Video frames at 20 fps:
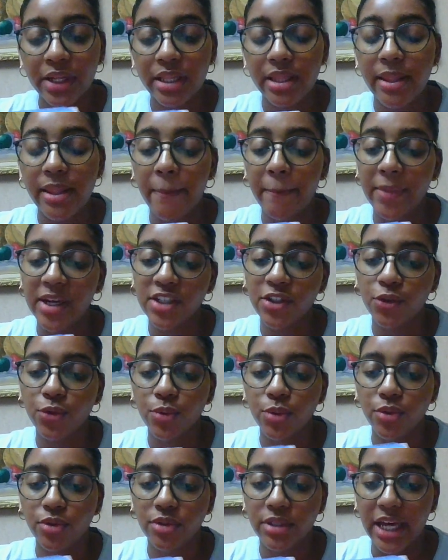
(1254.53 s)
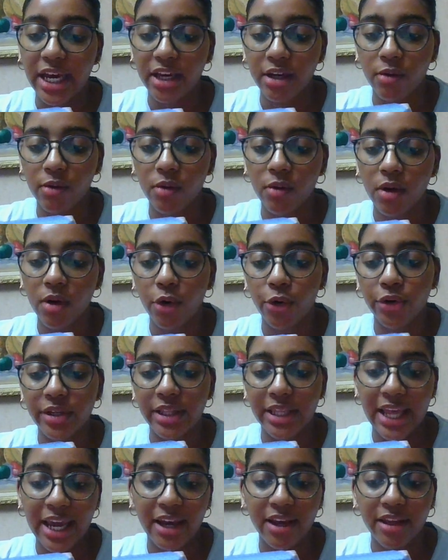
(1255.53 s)
The menstrual cycle, or
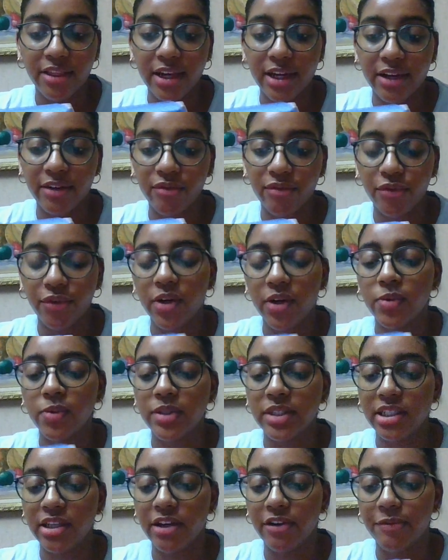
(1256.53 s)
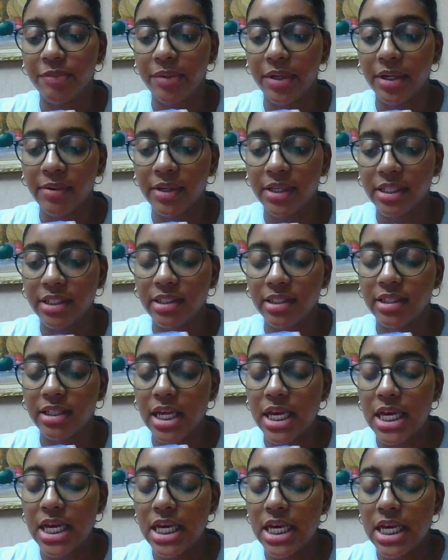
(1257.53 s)
length and frequency of periods,
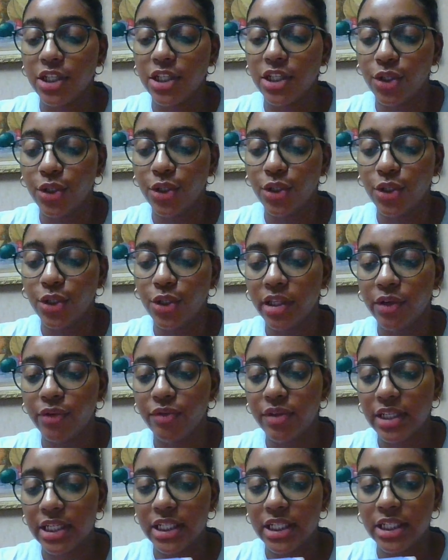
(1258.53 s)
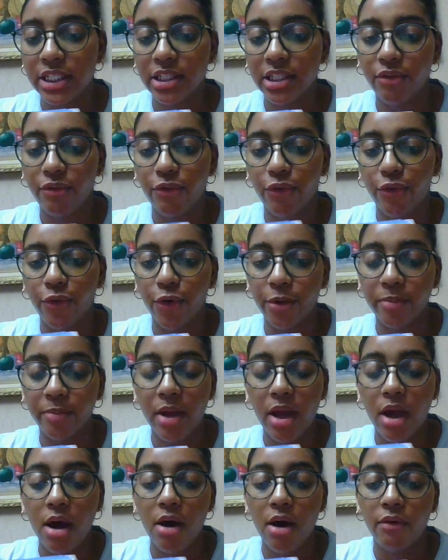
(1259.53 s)
is usually written in the form
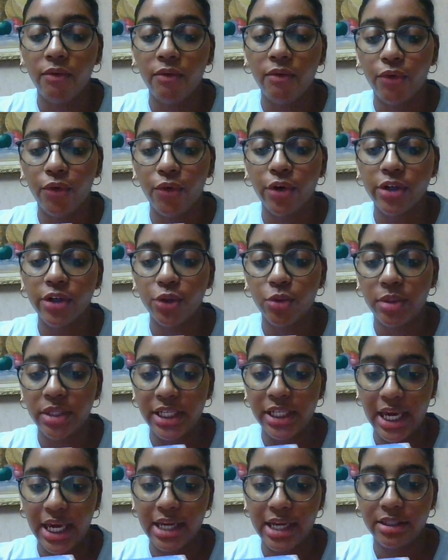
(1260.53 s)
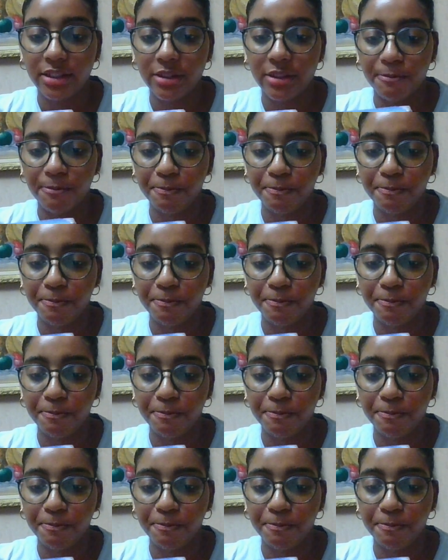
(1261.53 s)
428,